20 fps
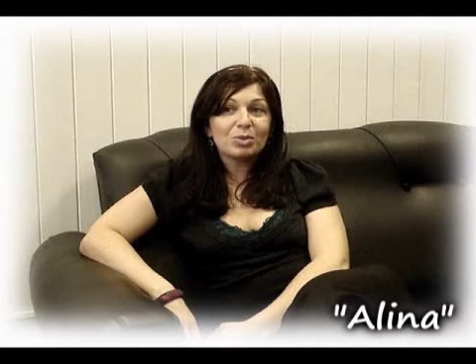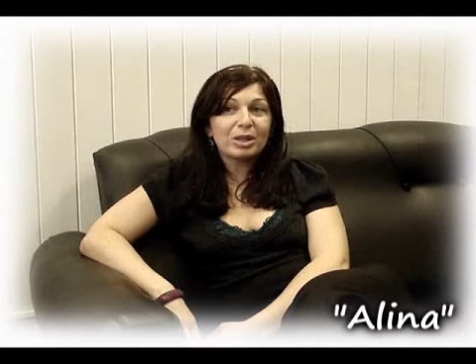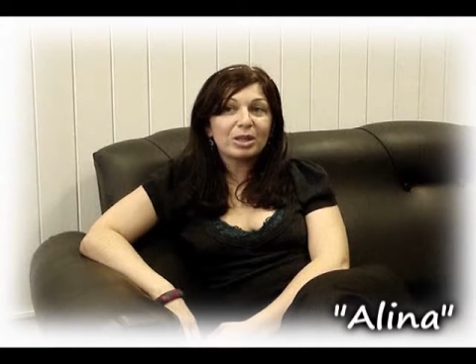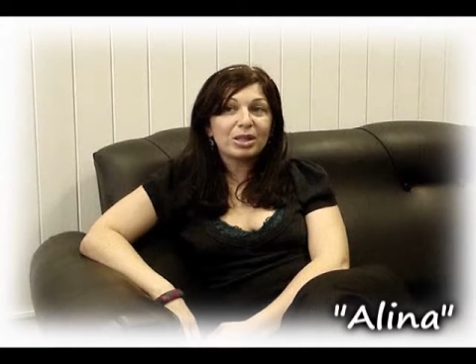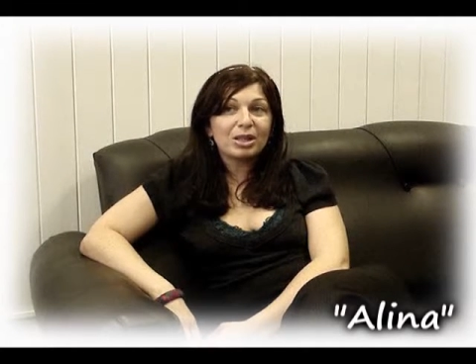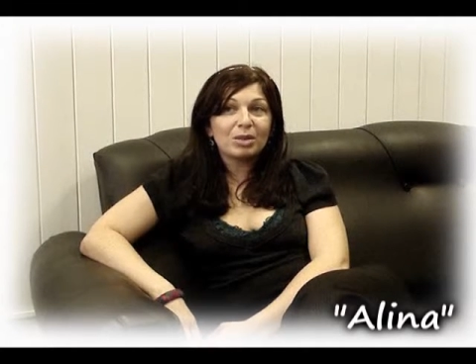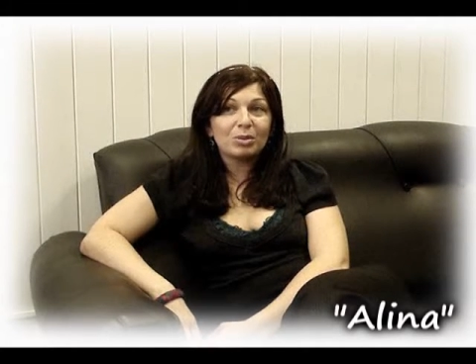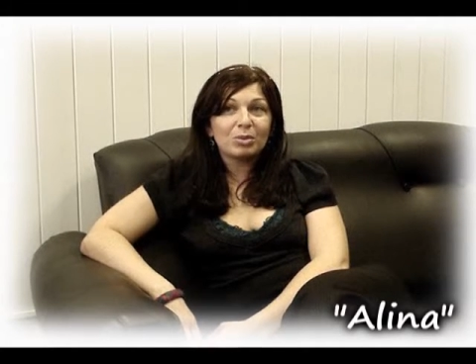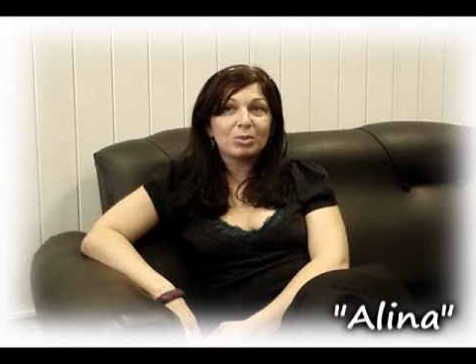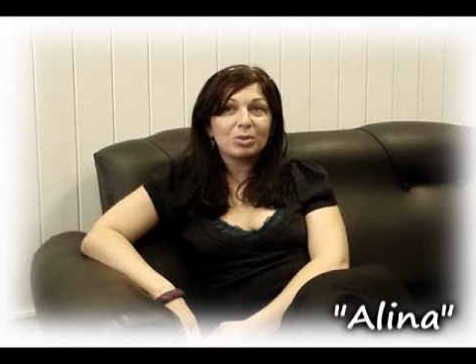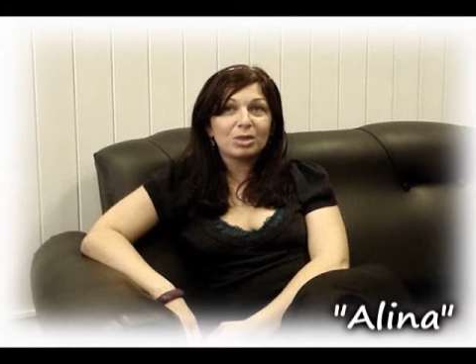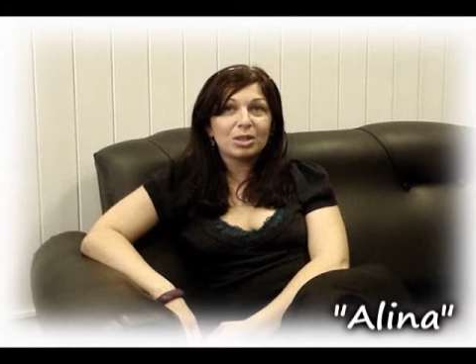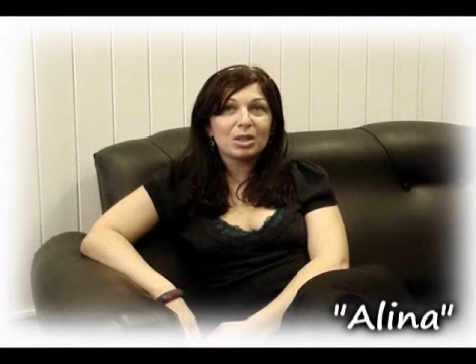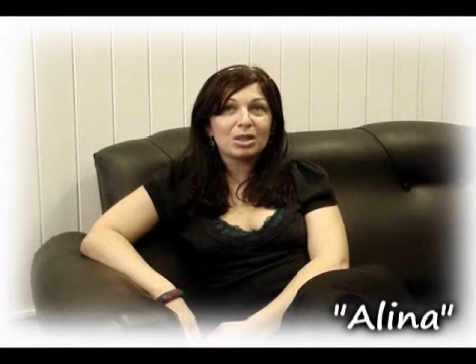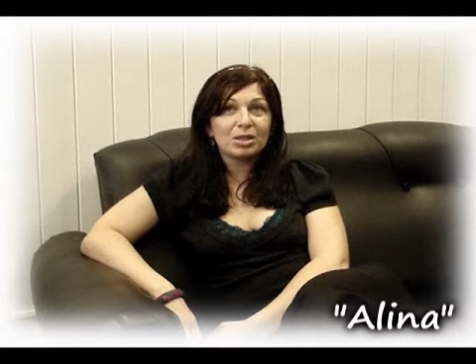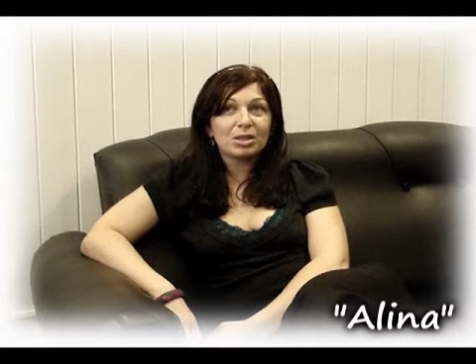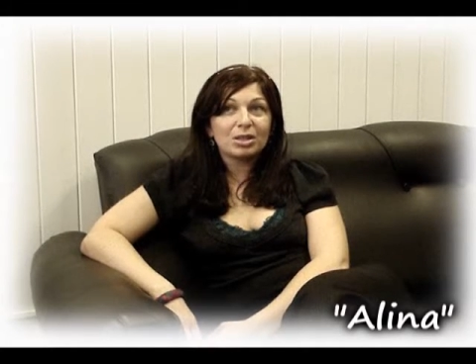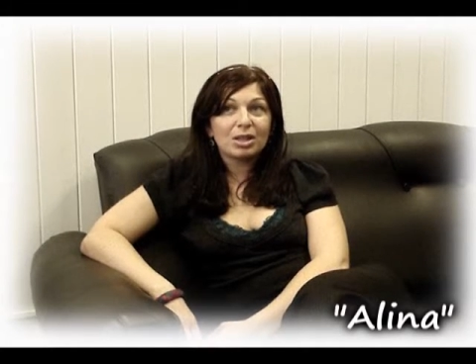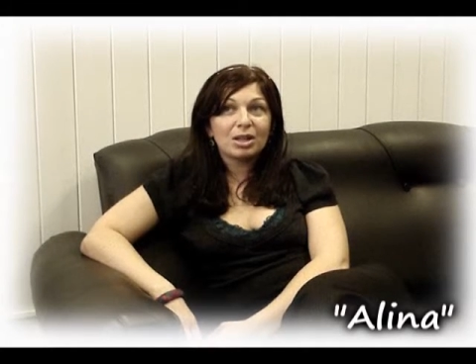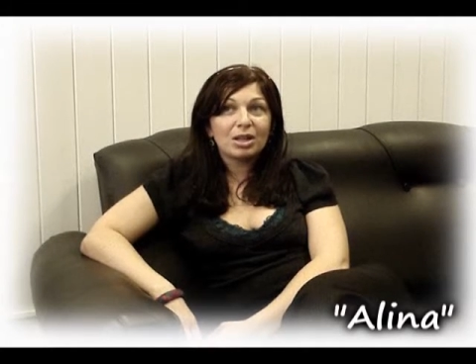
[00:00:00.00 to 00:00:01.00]
when
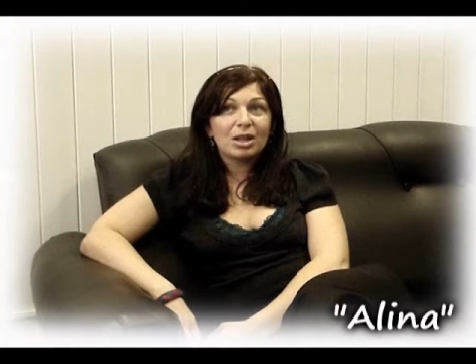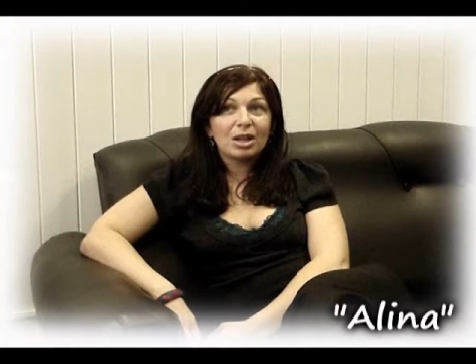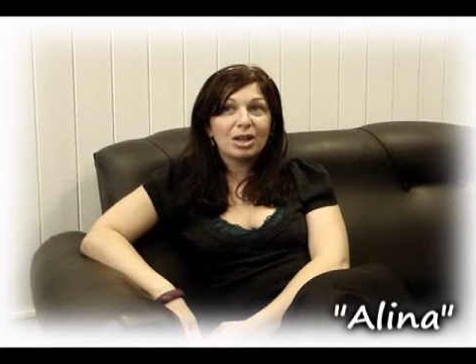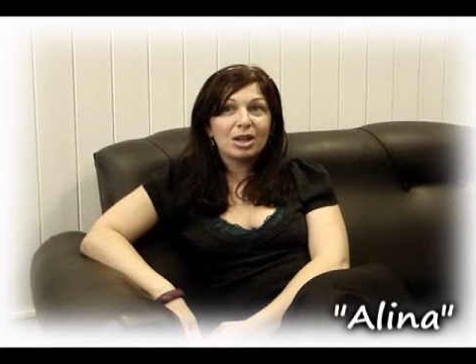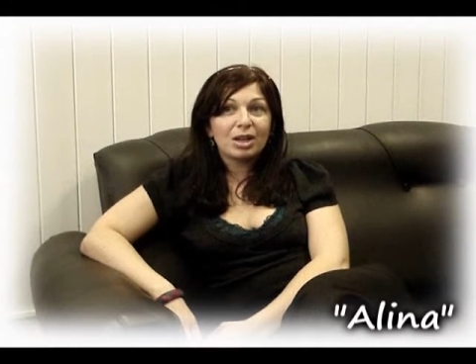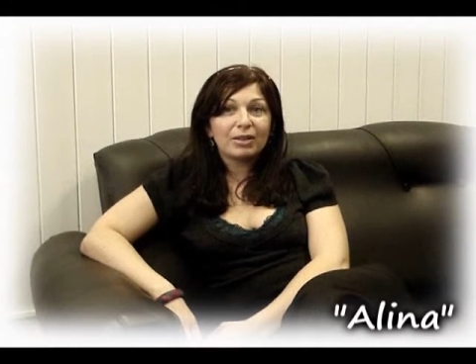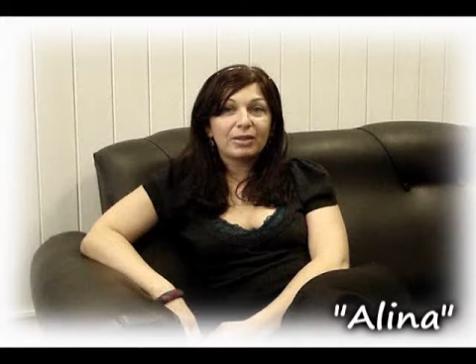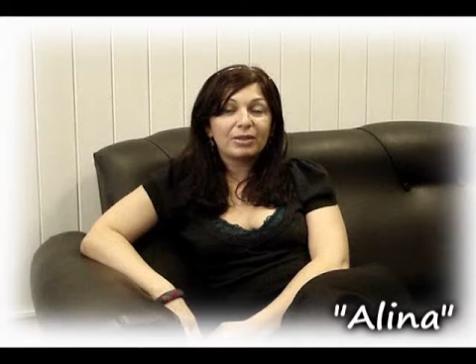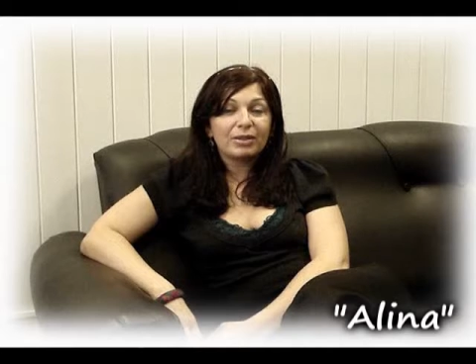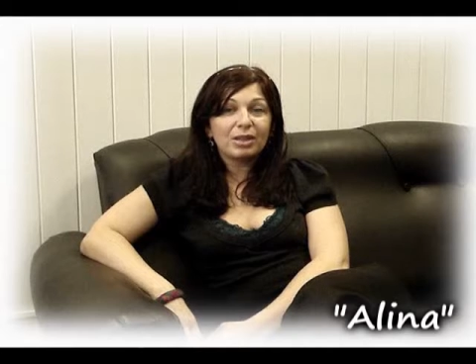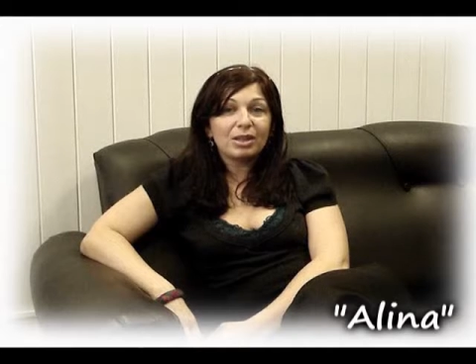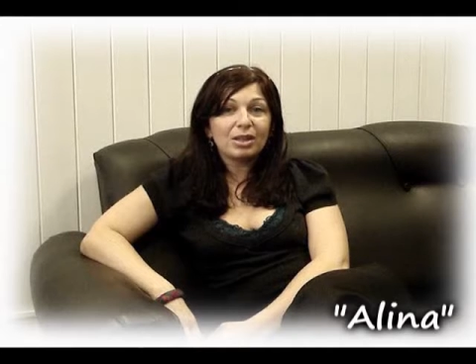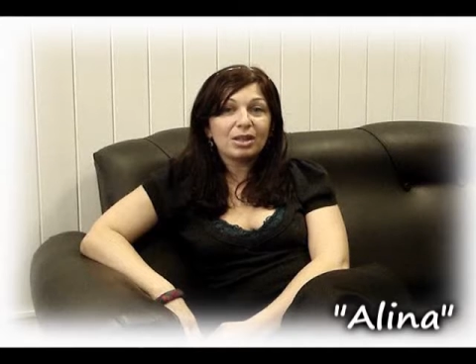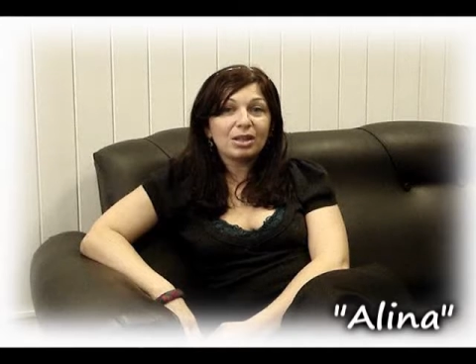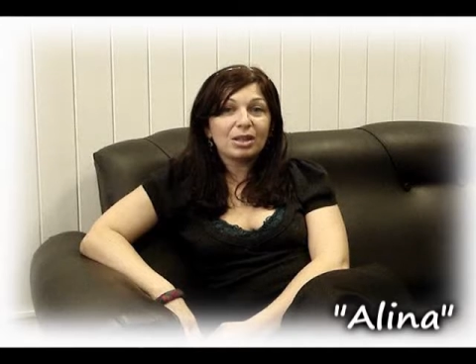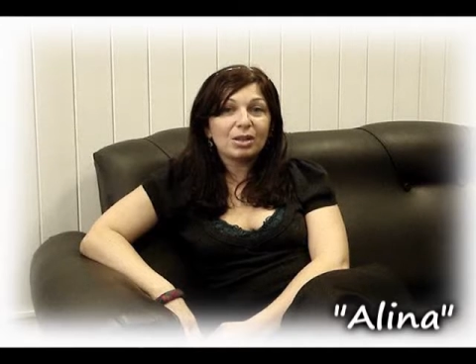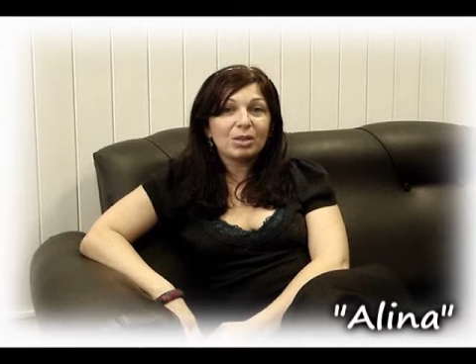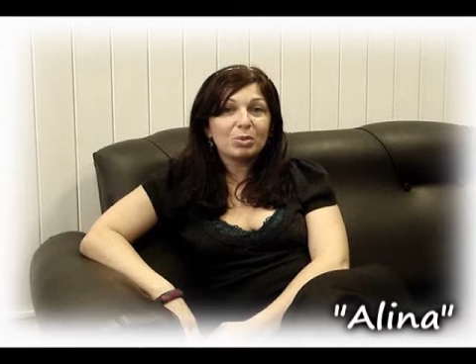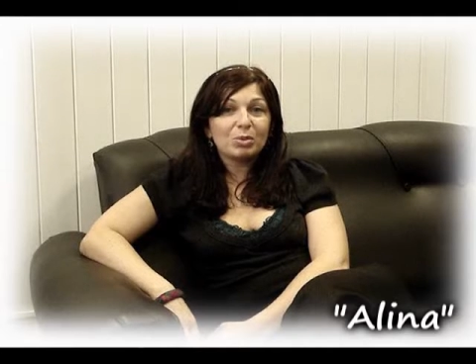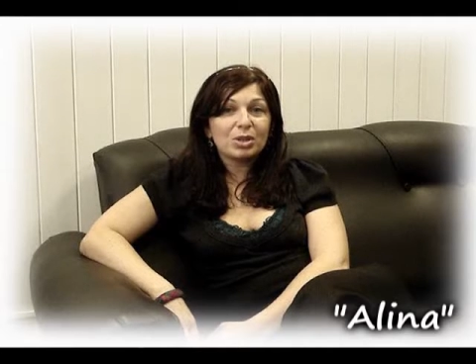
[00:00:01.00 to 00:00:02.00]
I think I